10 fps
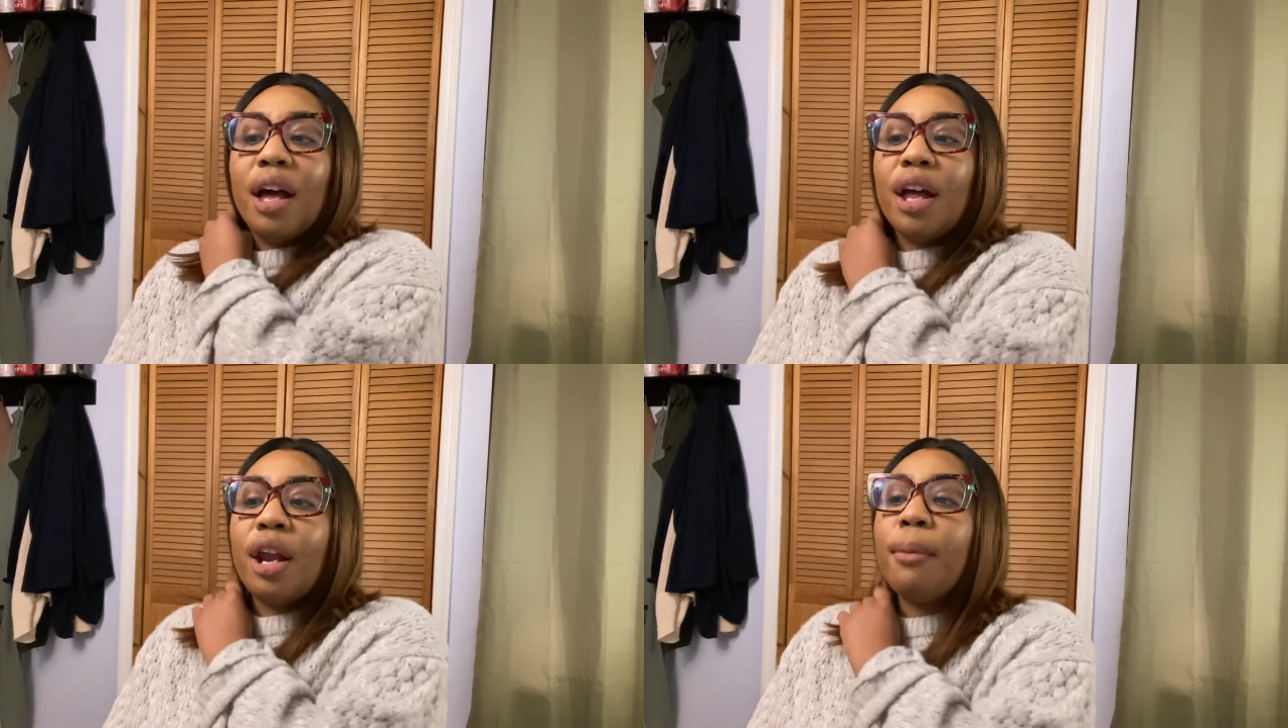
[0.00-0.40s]

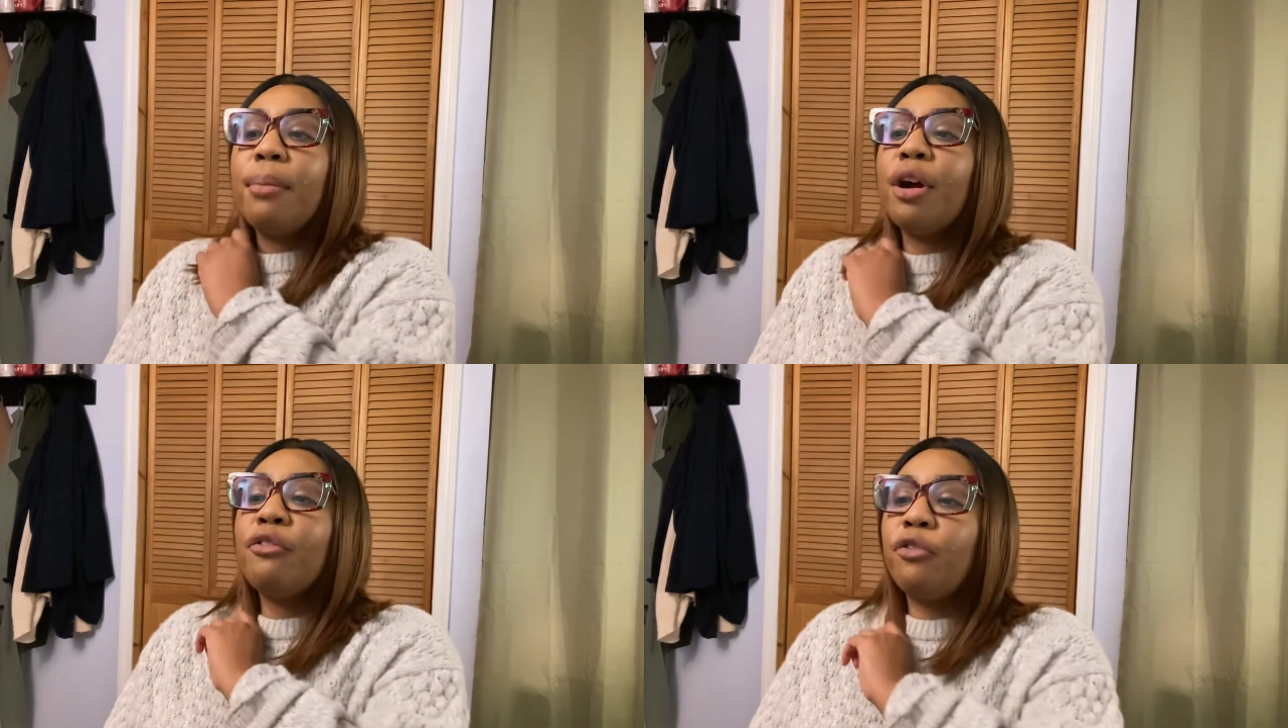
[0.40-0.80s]

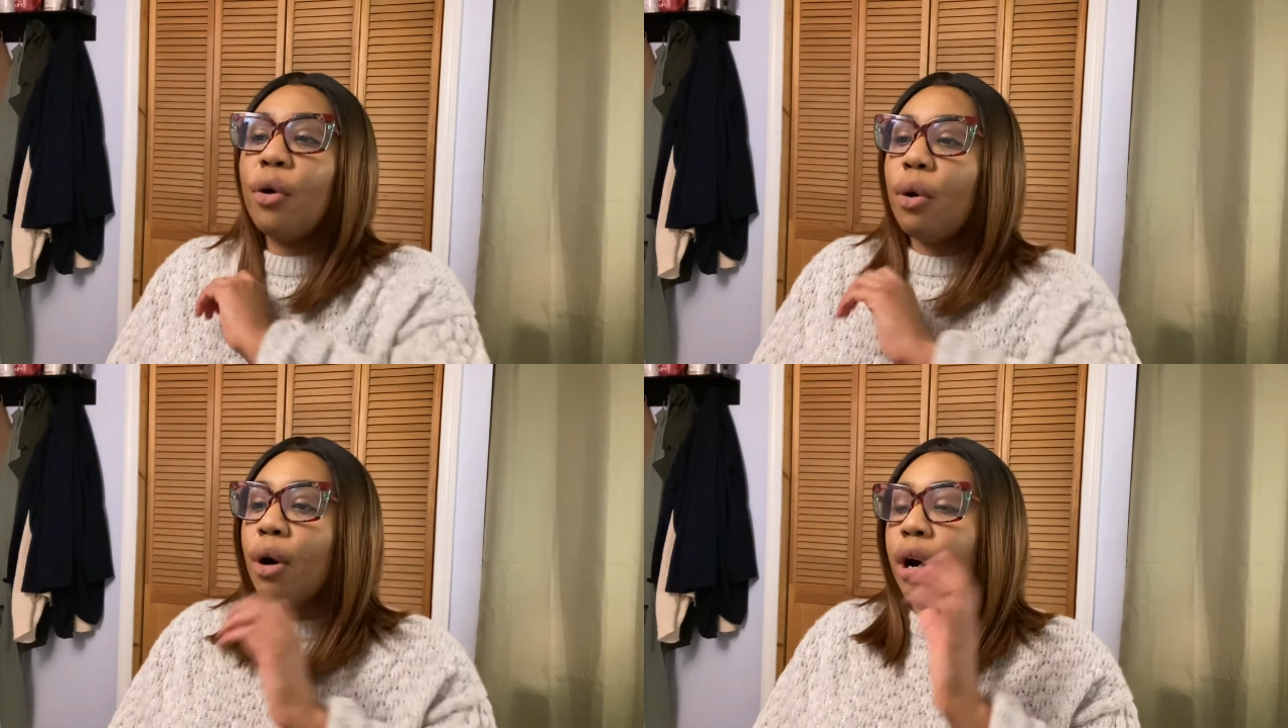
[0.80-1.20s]
Number
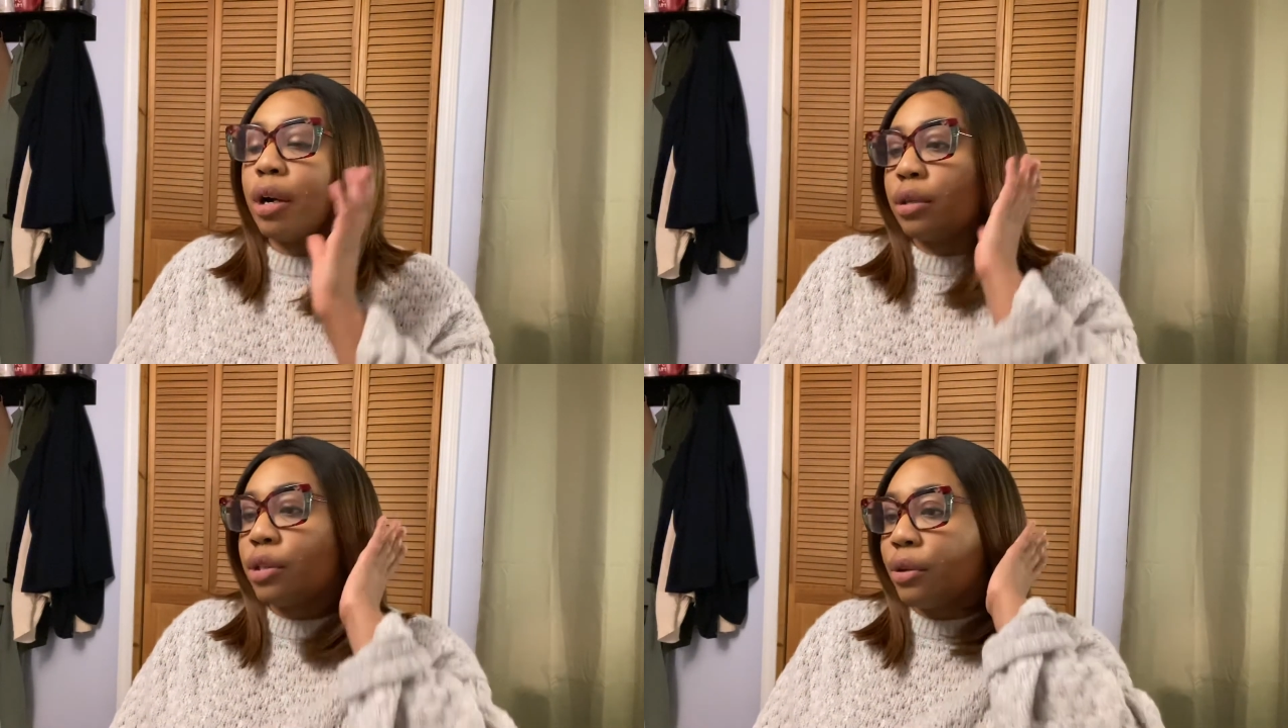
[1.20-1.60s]

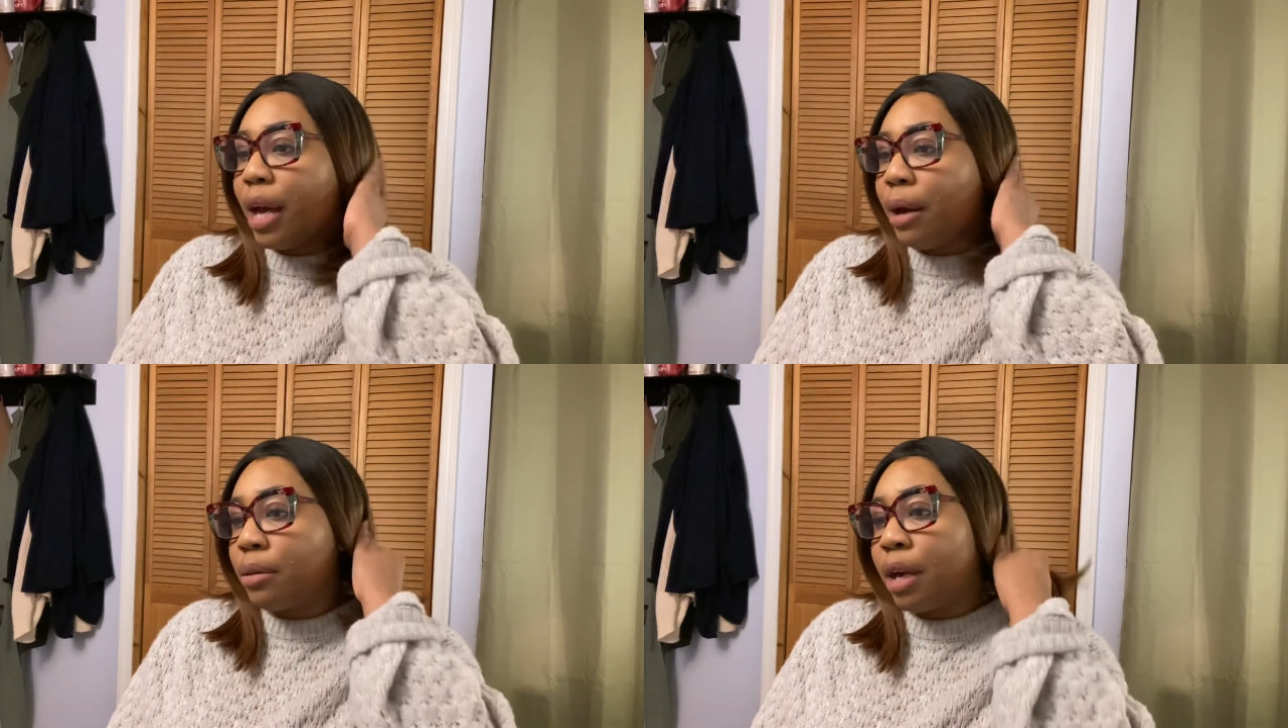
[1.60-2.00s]
four. So
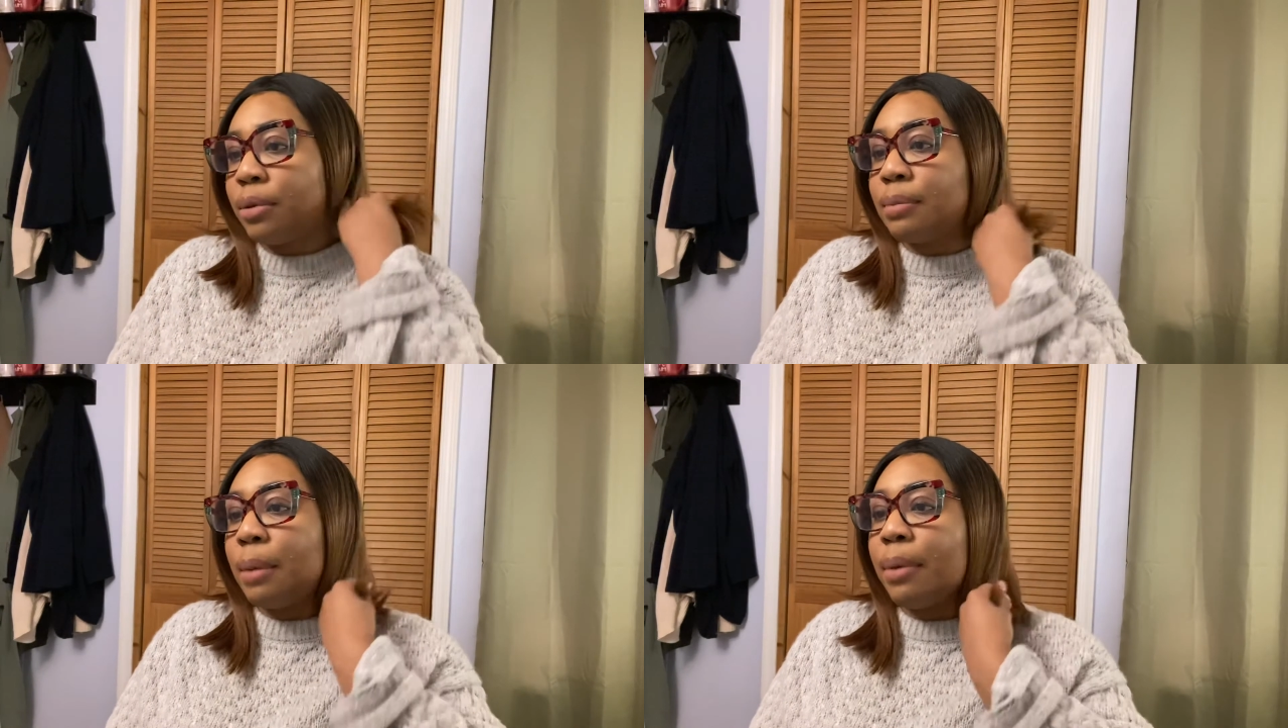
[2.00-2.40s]
that, that
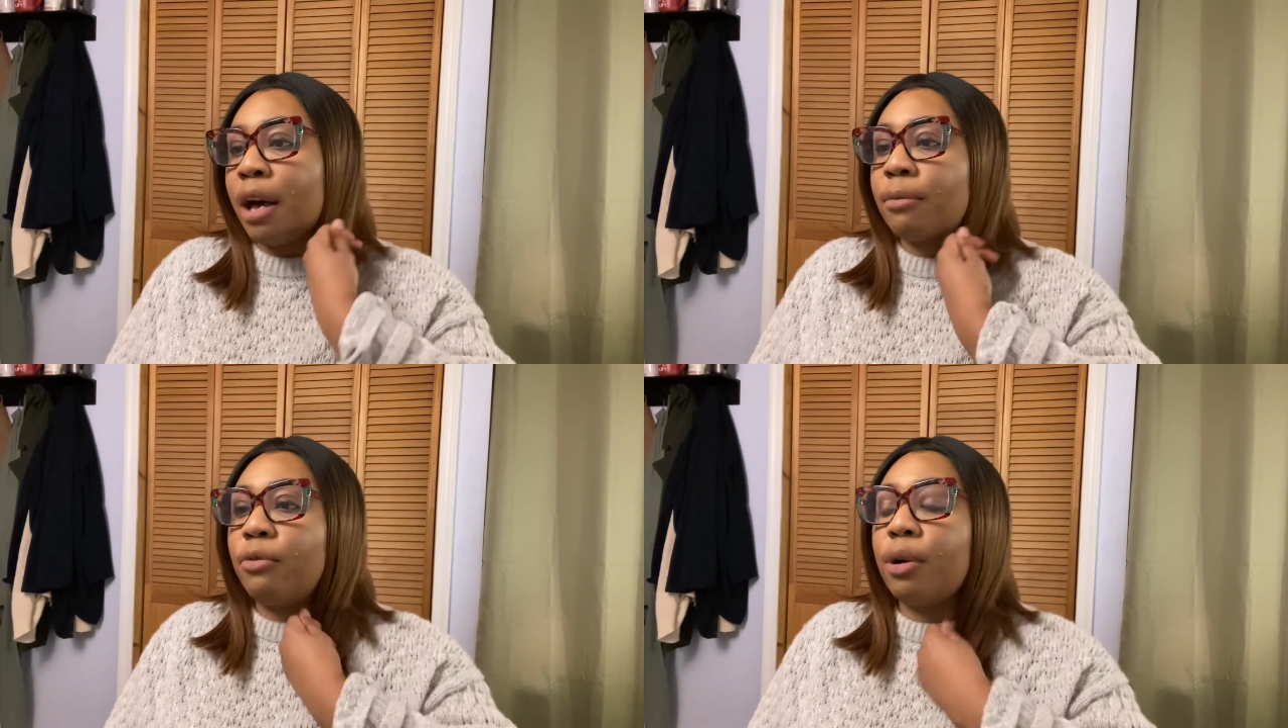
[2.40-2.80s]
was my
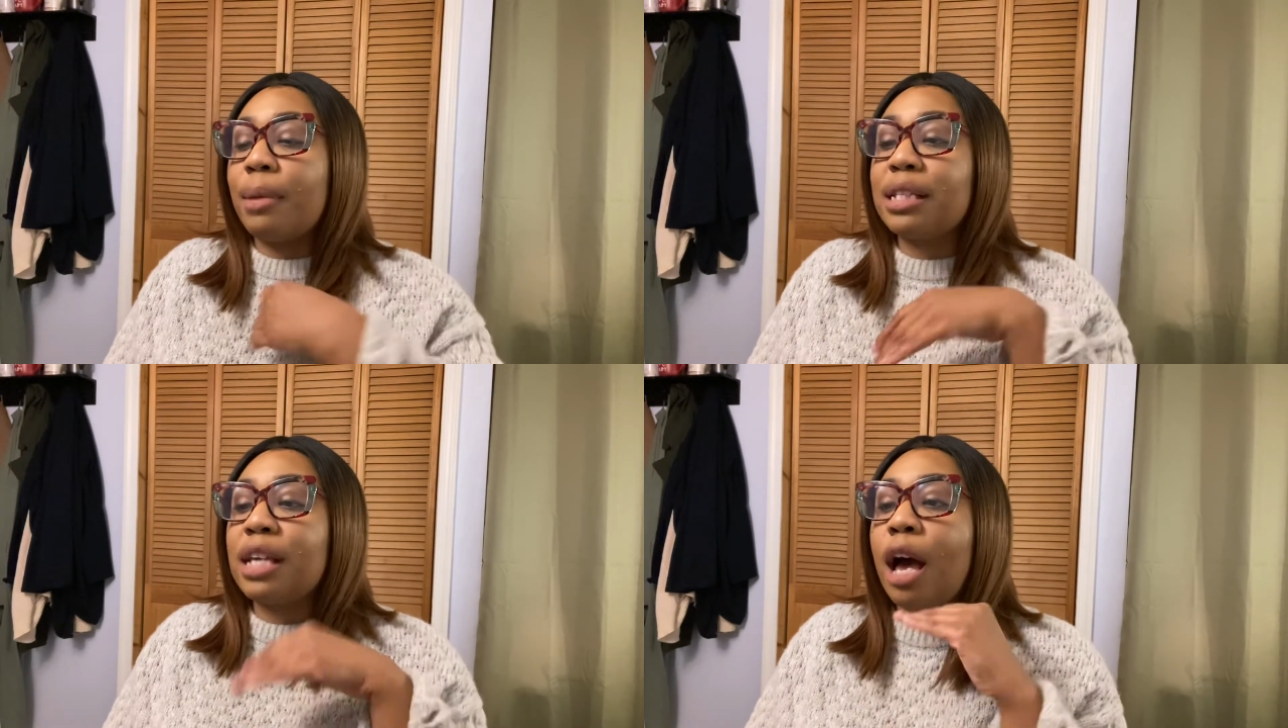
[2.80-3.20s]
bottom four,
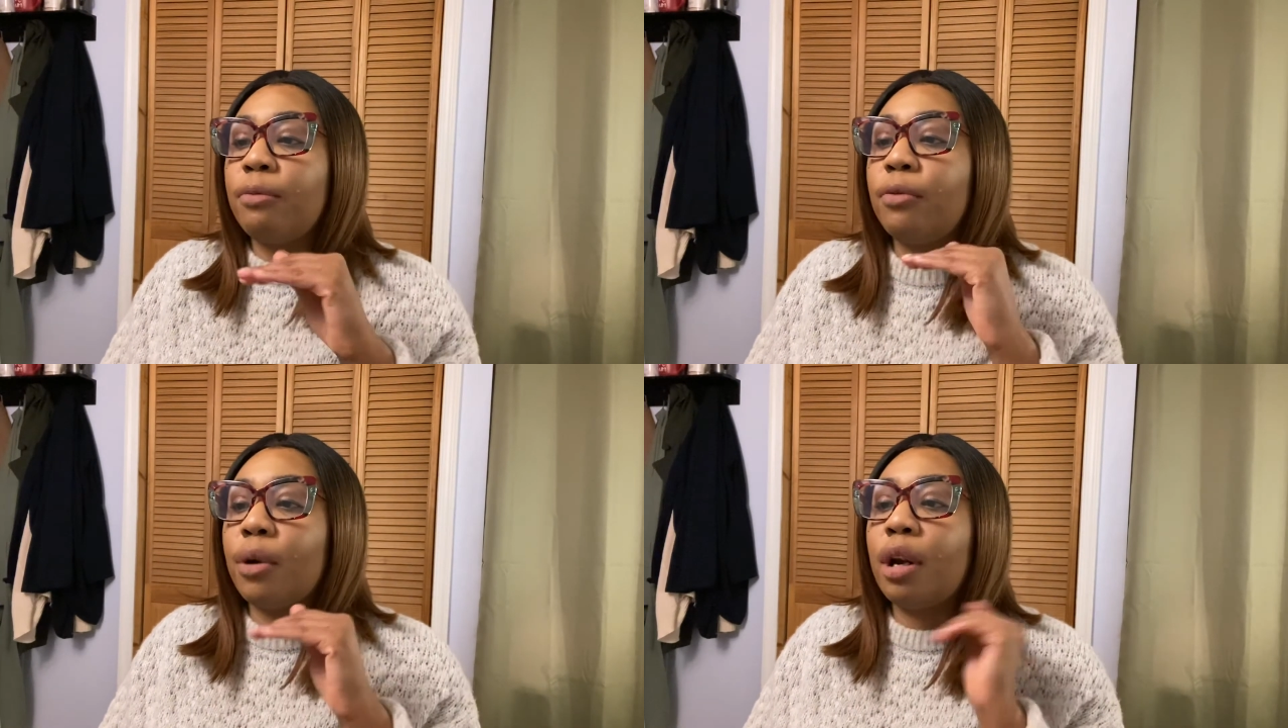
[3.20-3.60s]
my top four.